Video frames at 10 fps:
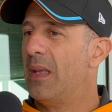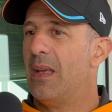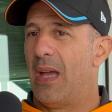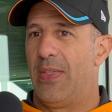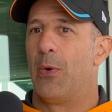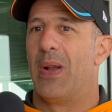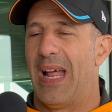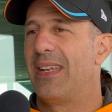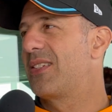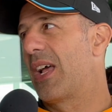I think when I
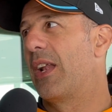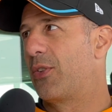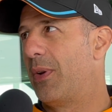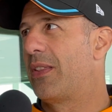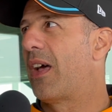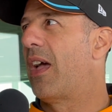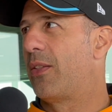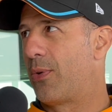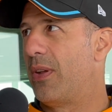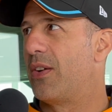decided to retire
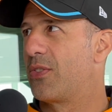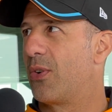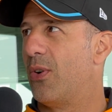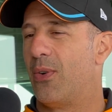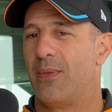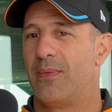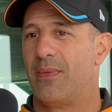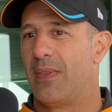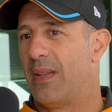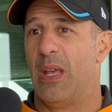3 years ago,
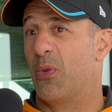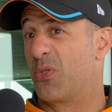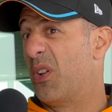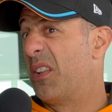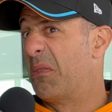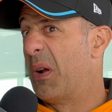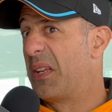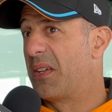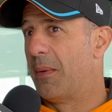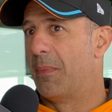it was not the right
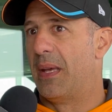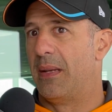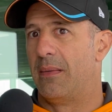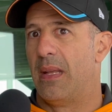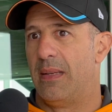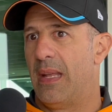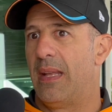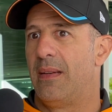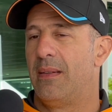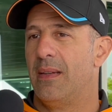time. And
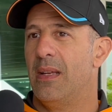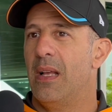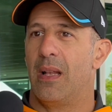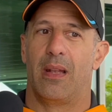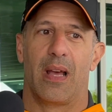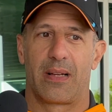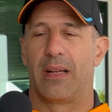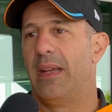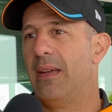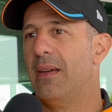then,
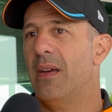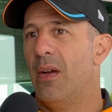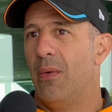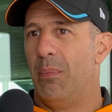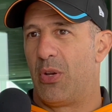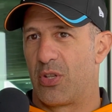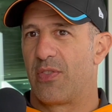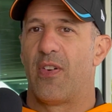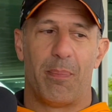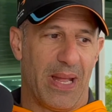luckily, because of
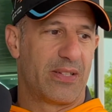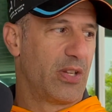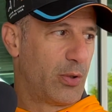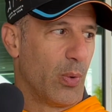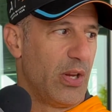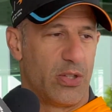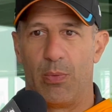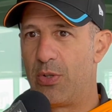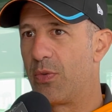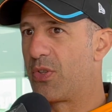a bad situation,
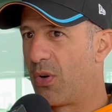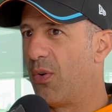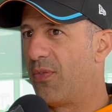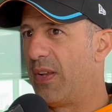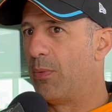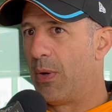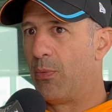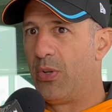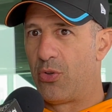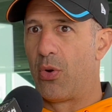which was COVID, when
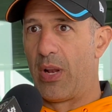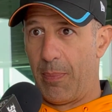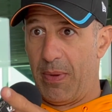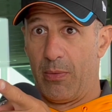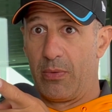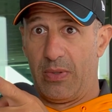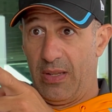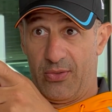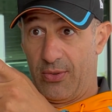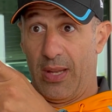we showed up and
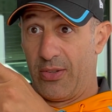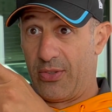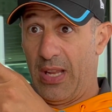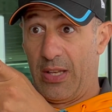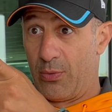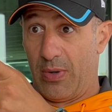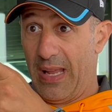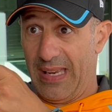these stands were like